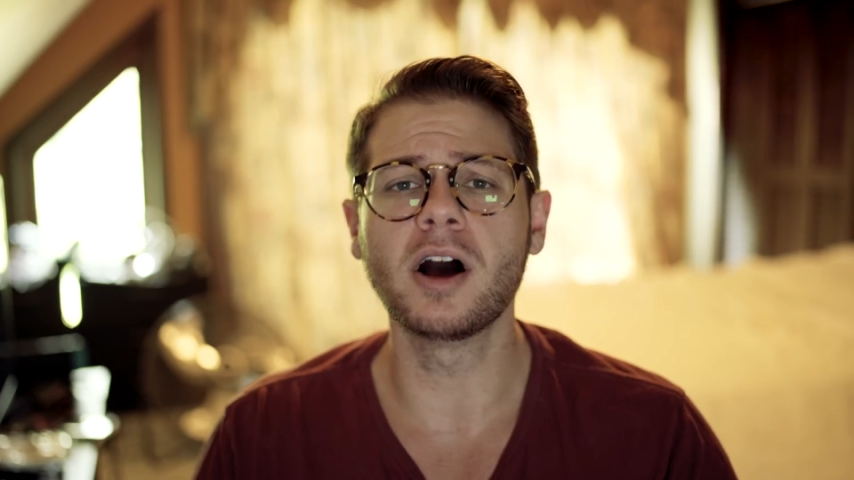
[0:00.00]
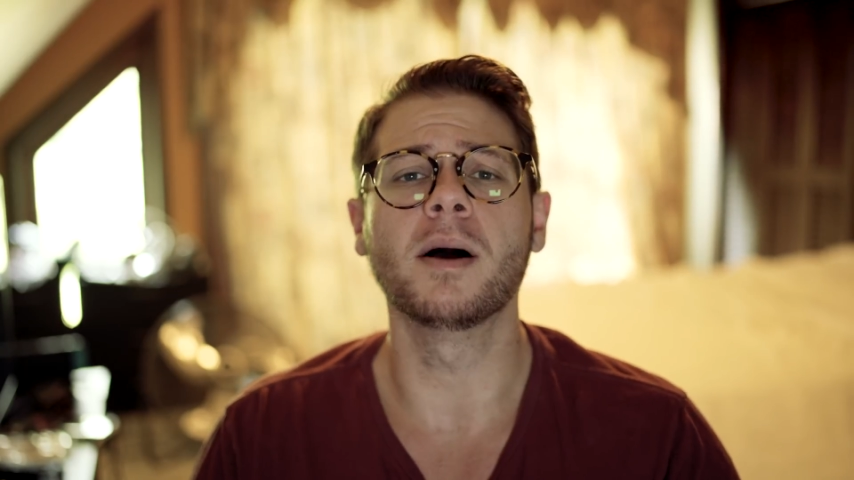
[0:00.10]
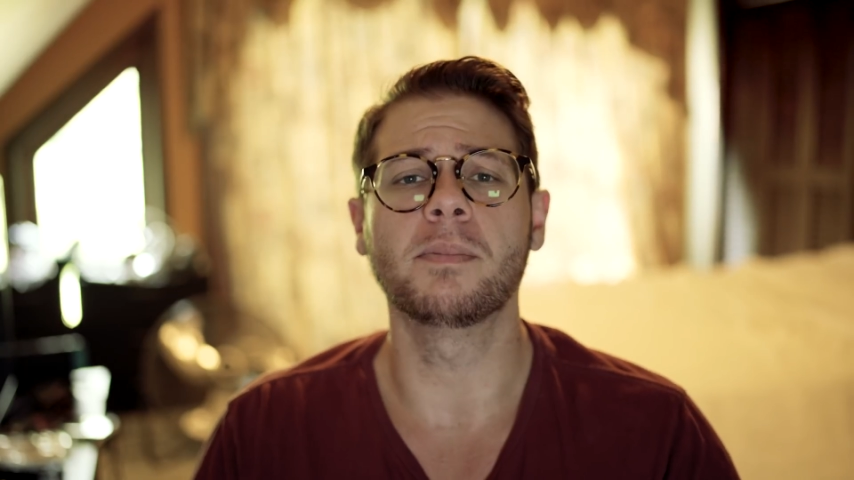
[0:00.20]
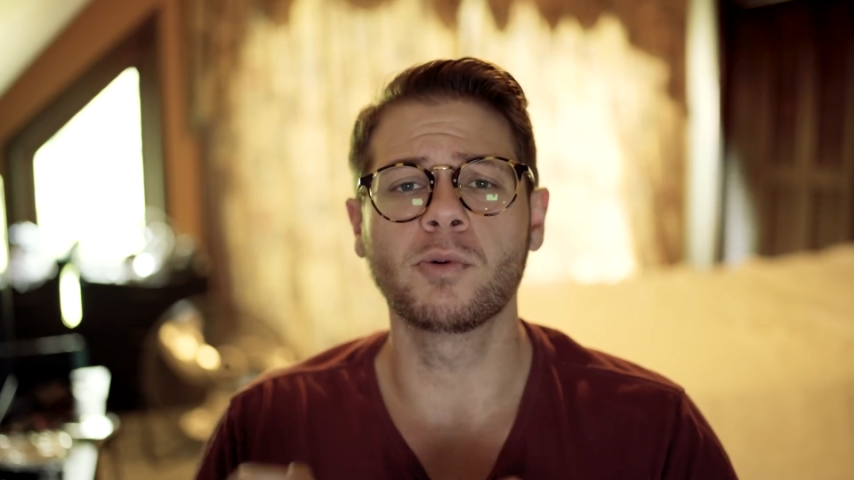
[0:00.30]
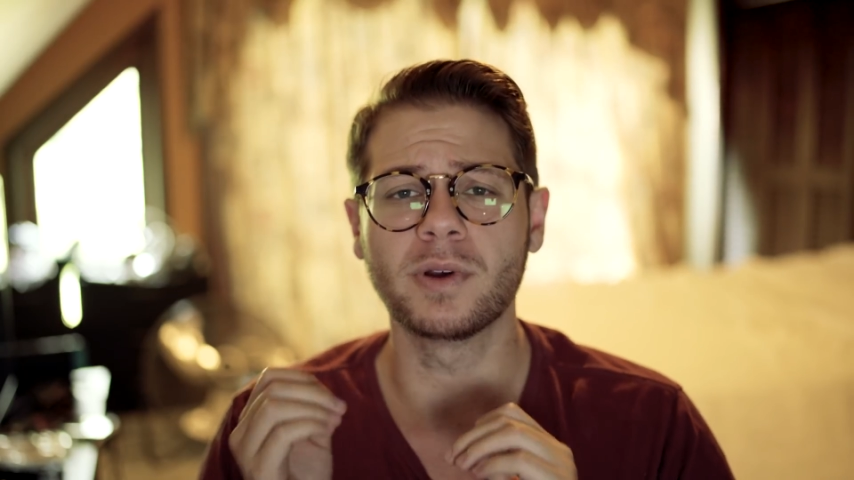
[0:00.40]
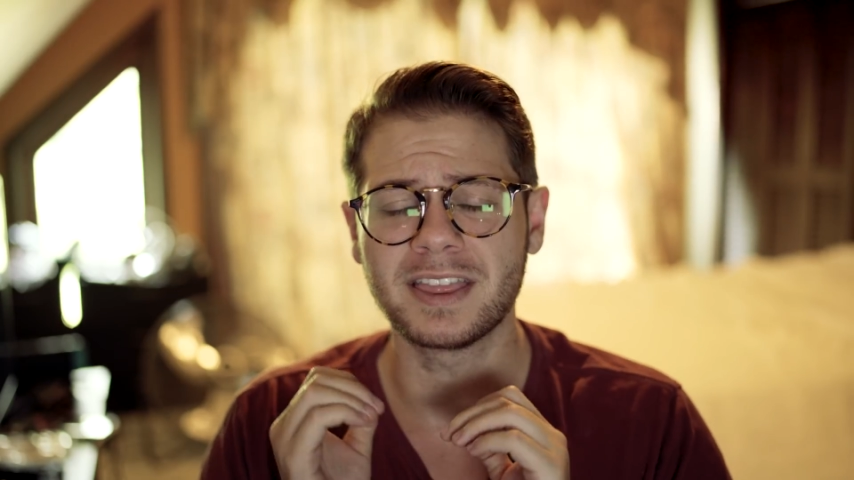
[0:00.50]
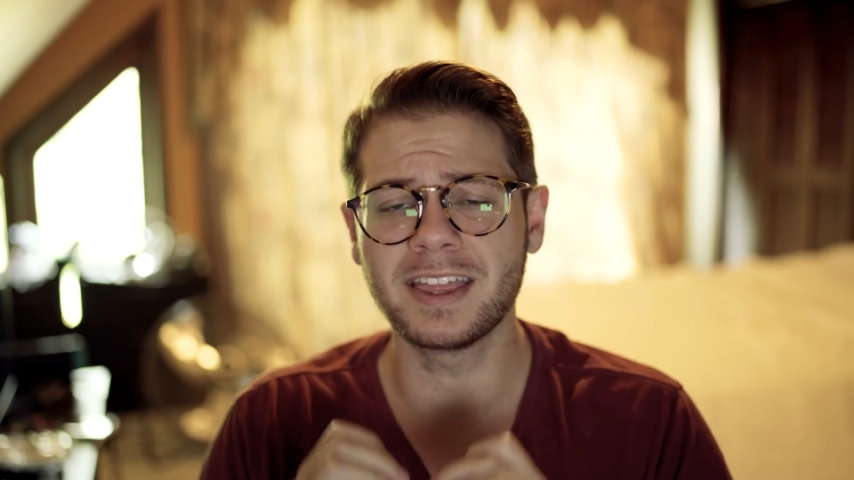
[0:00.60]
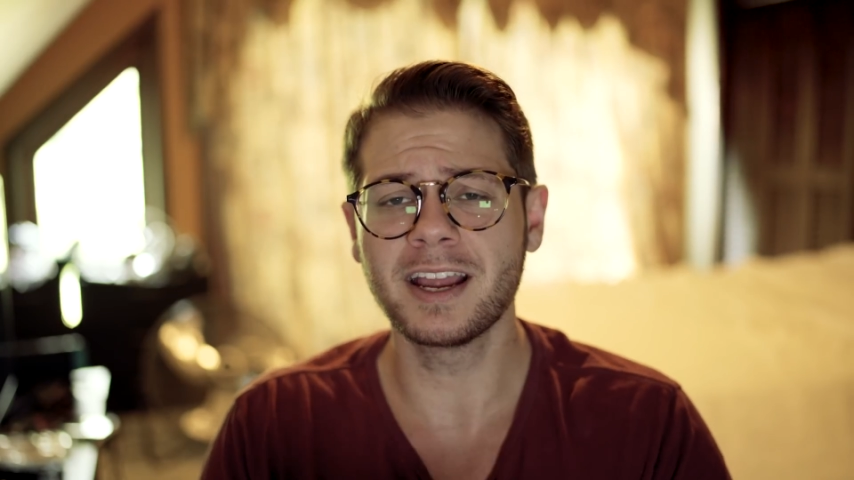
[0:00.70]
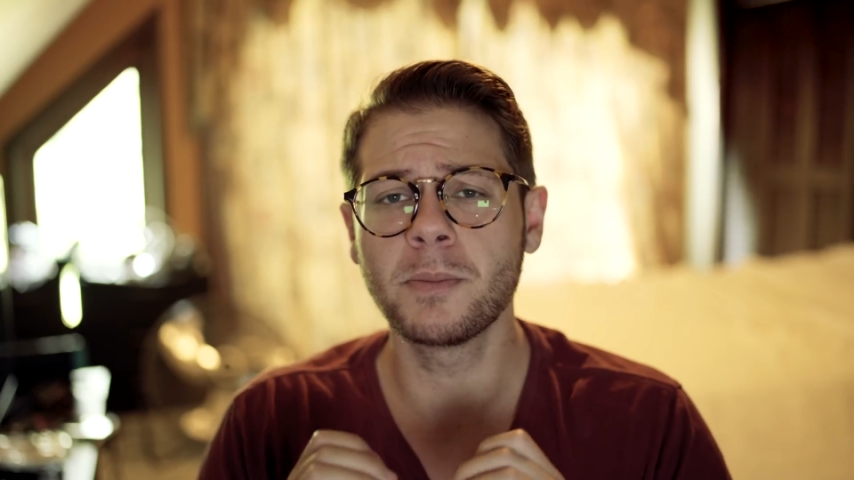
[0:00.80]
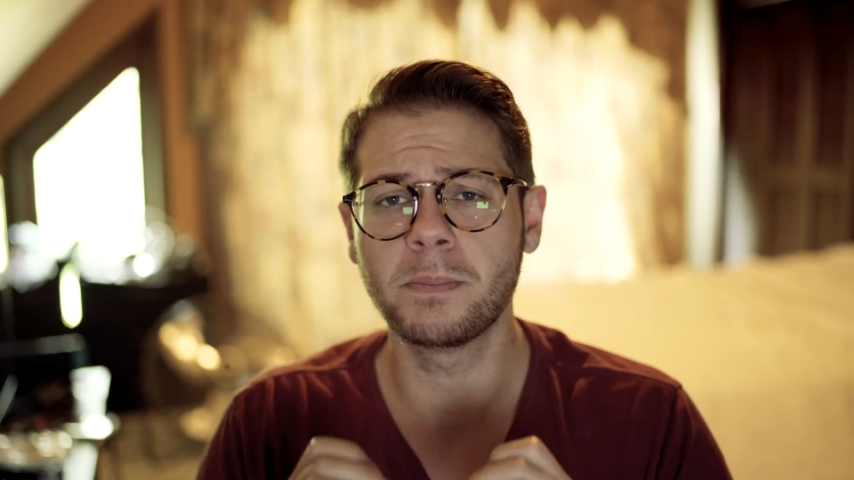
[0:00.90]
up
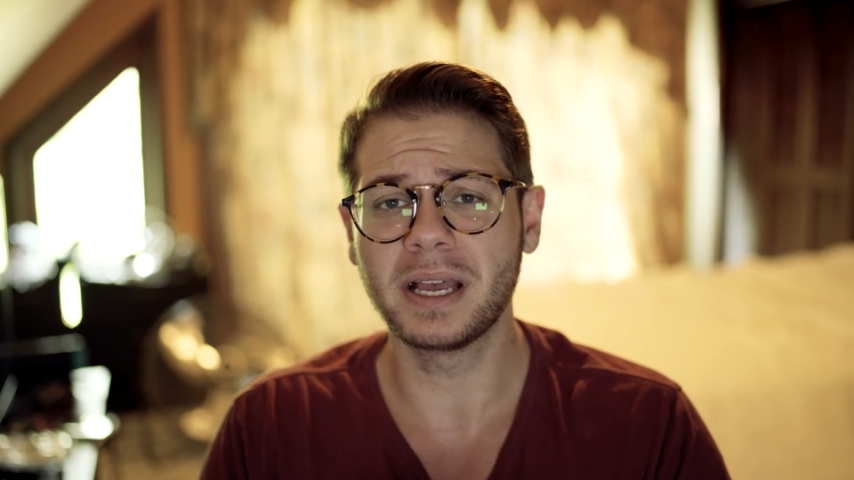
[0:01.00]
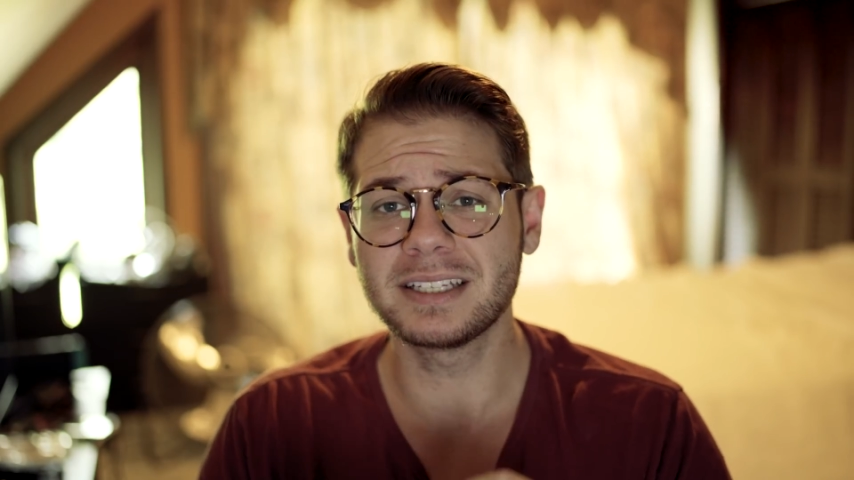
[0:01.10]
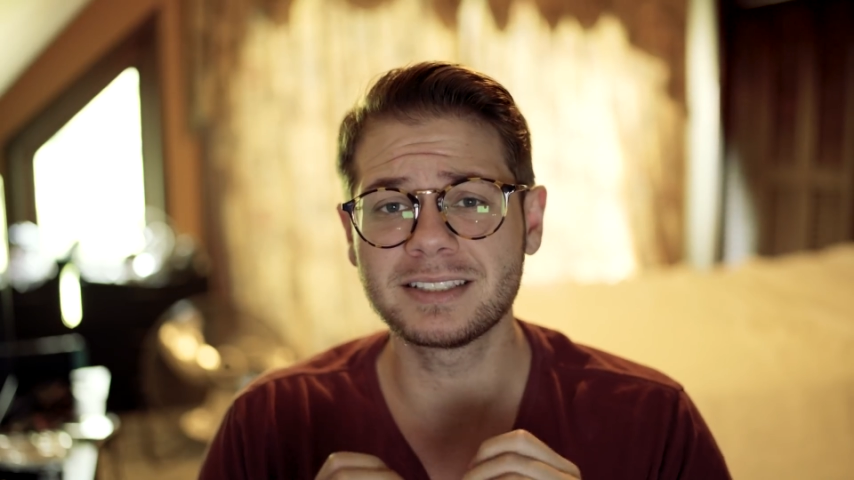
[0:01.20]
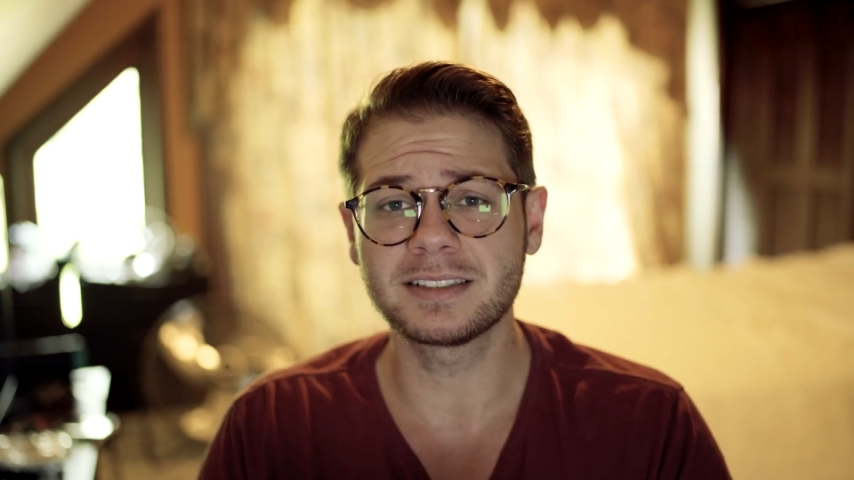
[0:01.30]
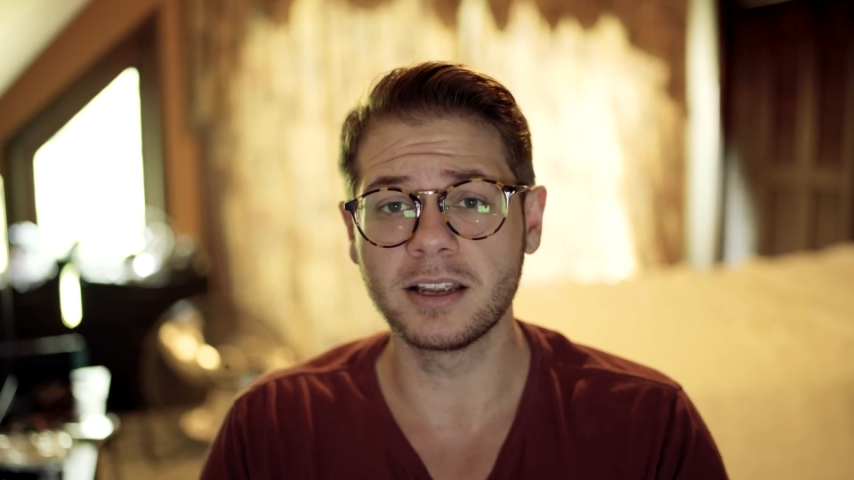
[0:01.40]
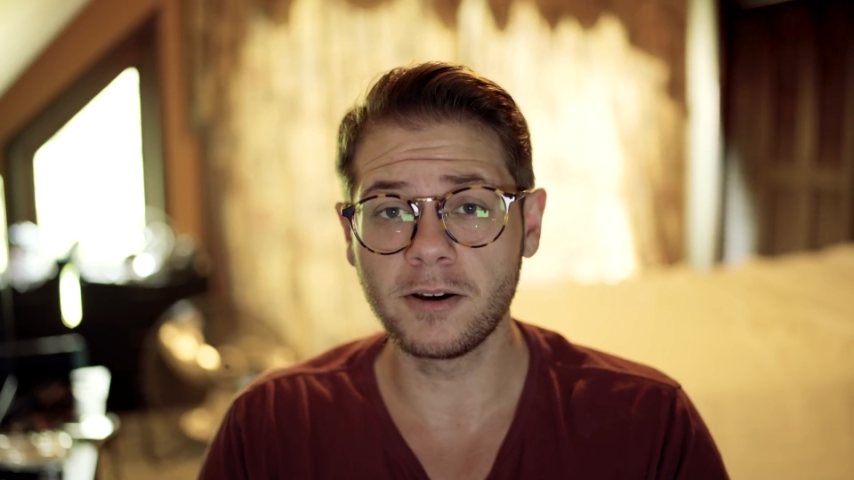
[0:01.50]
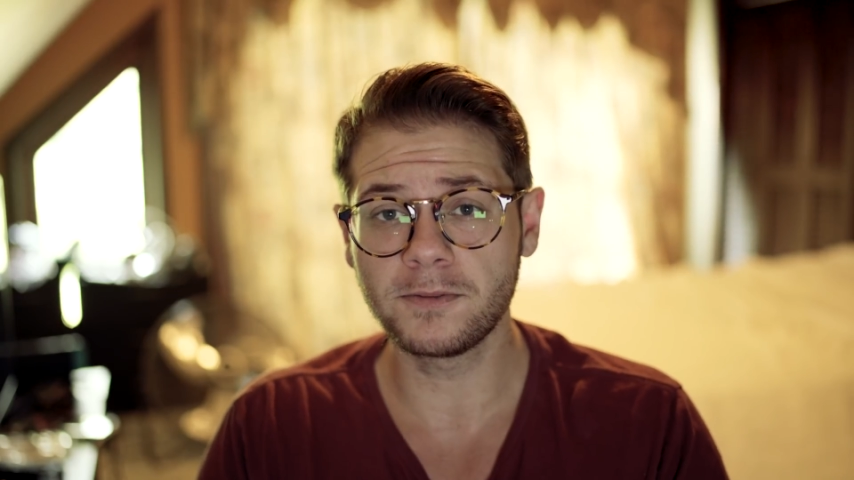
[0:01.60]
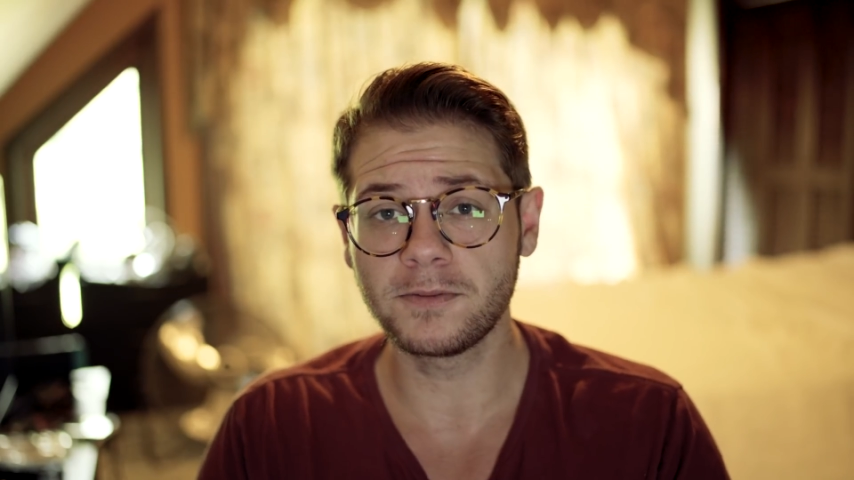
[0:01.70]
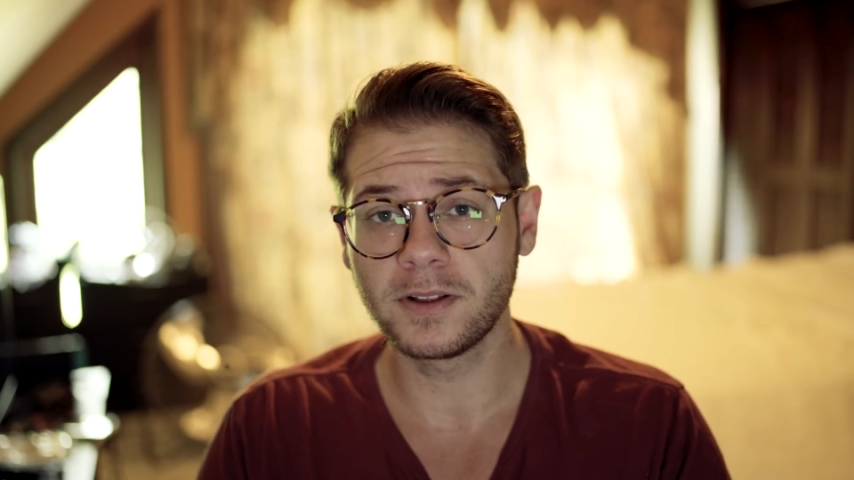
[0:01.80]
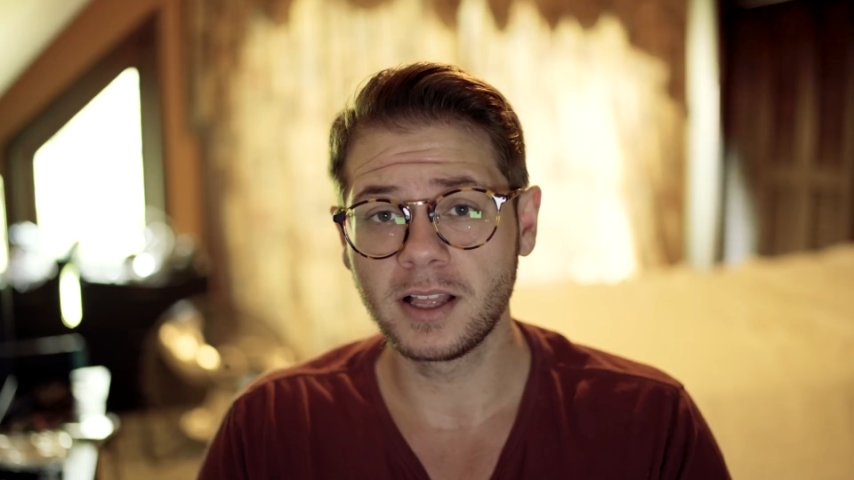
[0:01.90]
with their best
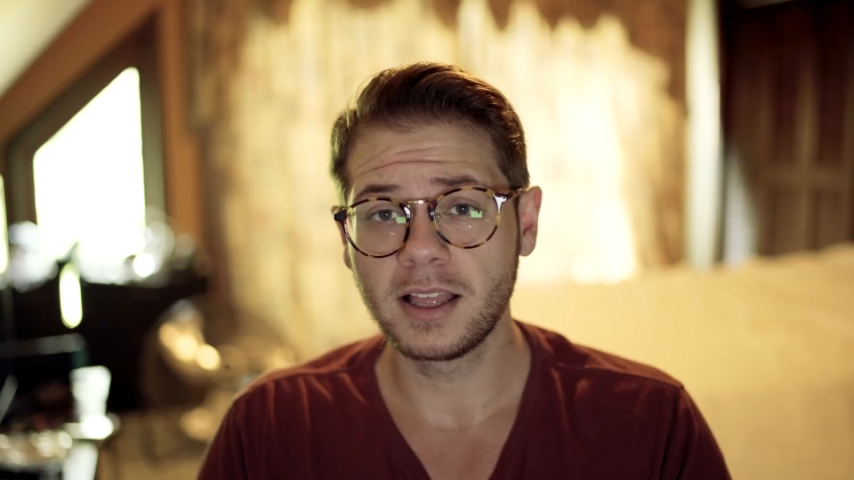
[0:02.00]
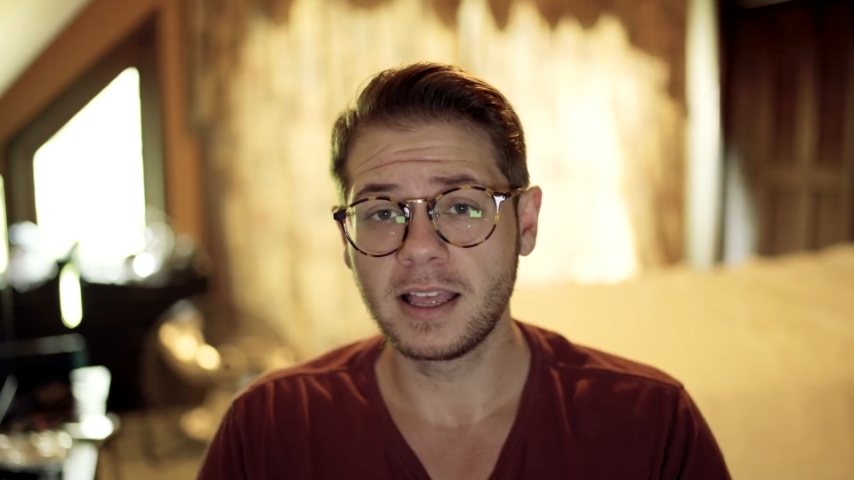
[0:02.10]
stuff,